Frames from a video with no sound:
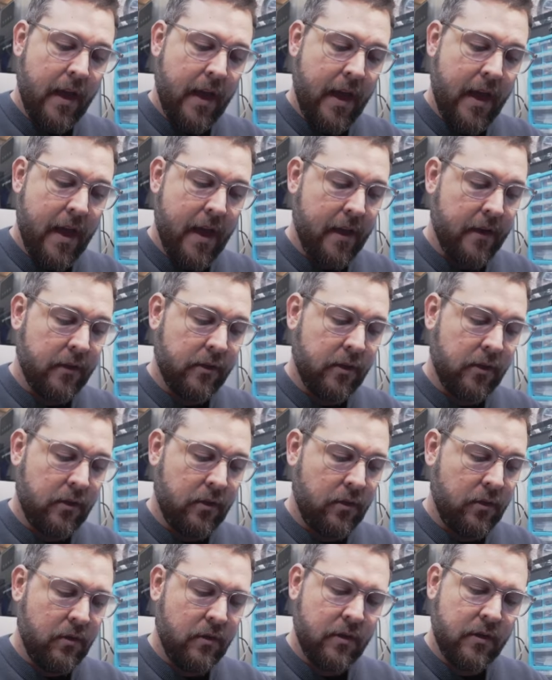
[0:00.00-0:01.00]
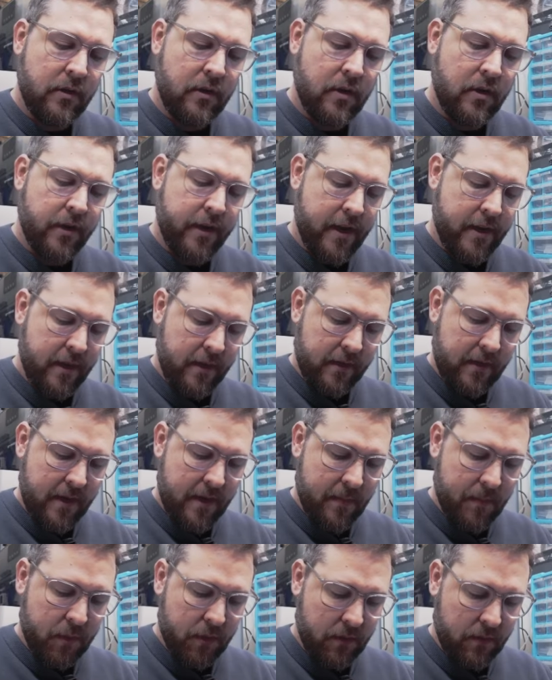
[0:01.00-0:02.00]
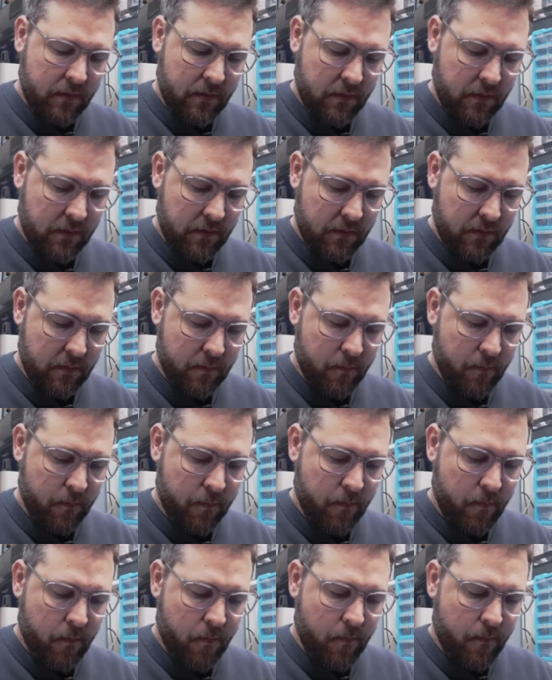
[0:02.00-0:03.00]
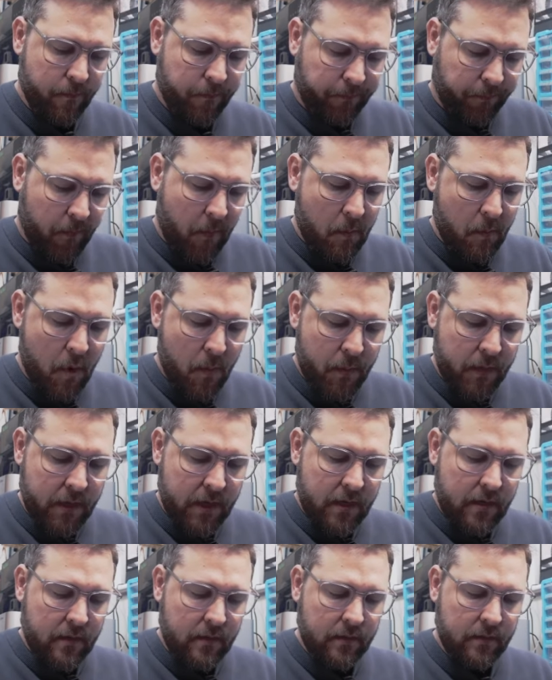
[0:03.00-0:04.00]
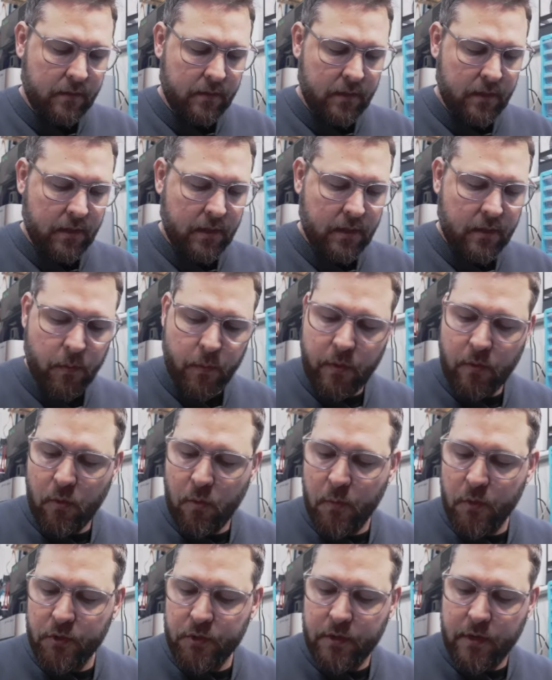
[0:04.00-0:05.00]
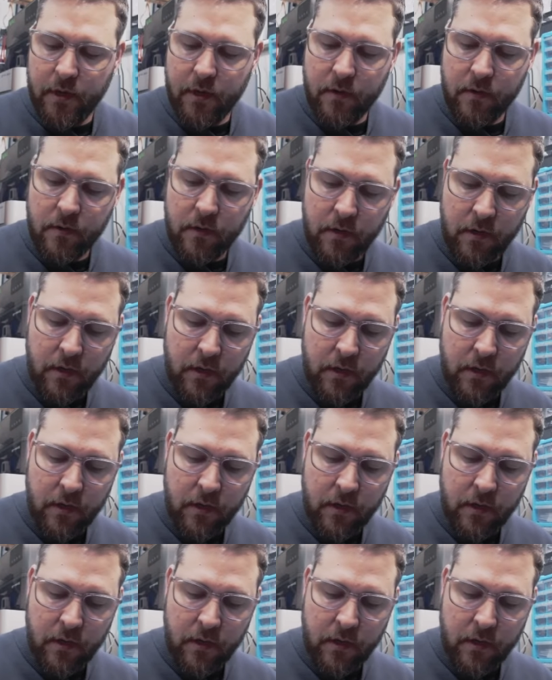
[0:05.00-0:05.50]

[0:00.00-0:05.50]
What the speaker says: and 2 little locating tabs. Pop it in. We're almost there.